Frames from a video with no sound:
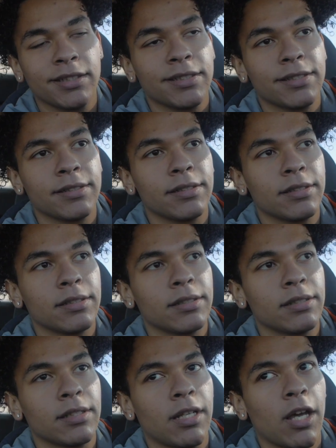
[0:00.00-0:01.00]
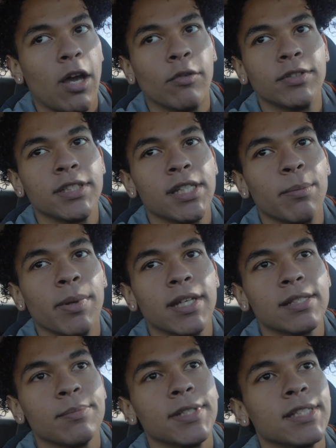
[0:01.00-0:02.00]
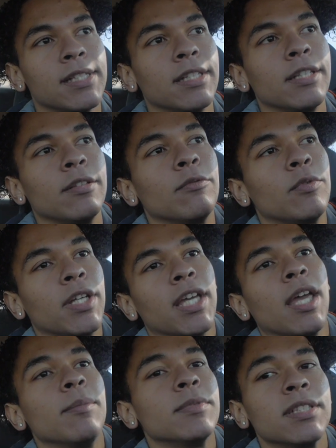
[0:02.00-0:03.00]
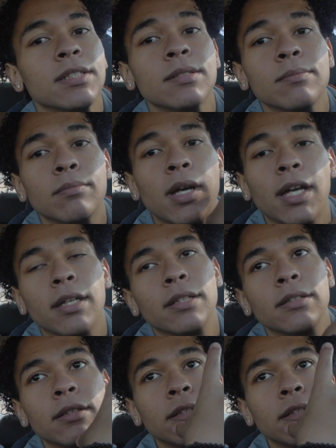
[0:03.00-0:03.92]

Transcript: I just I wasn't the best mentally when it came to my